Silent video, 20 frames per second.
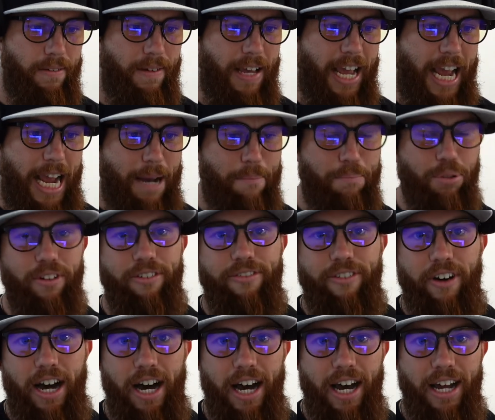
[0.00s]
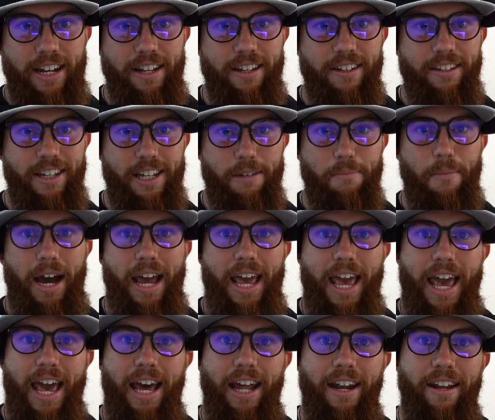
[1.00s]
amplified in my
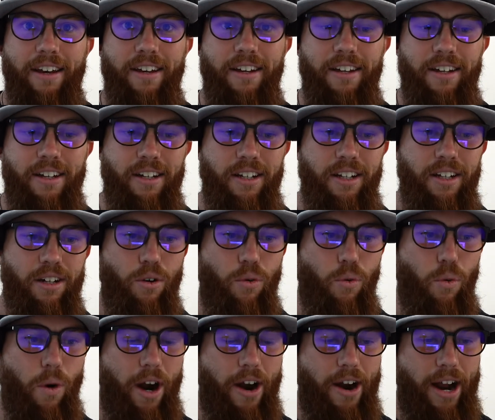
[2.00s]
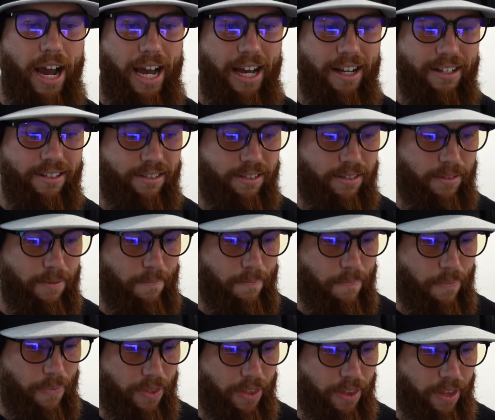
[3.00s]
head, whereas
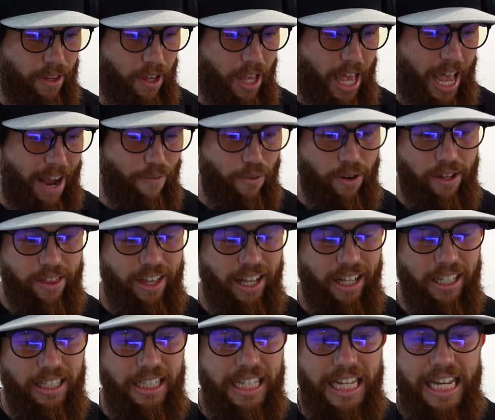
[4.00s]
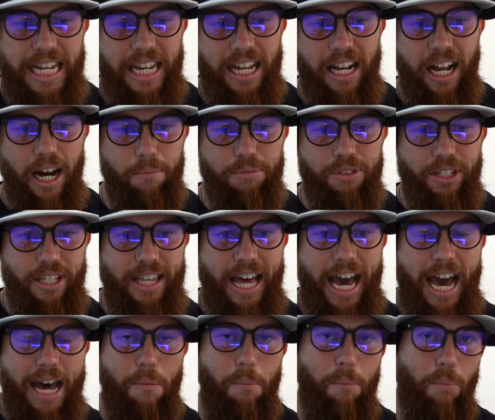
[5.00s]
everything leading up to
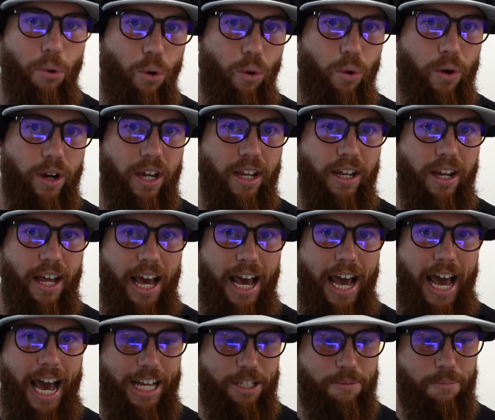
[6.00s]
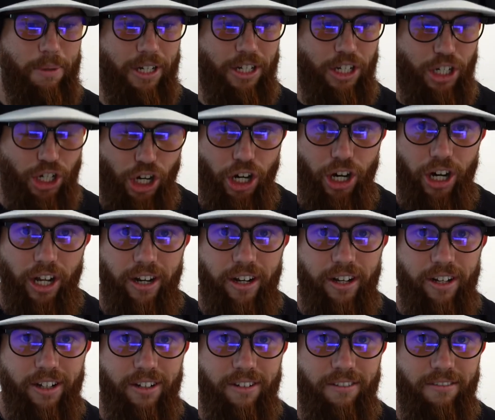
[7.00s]
that point has been good,
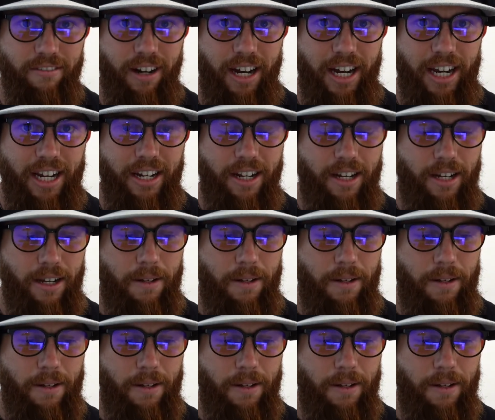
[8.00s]
right?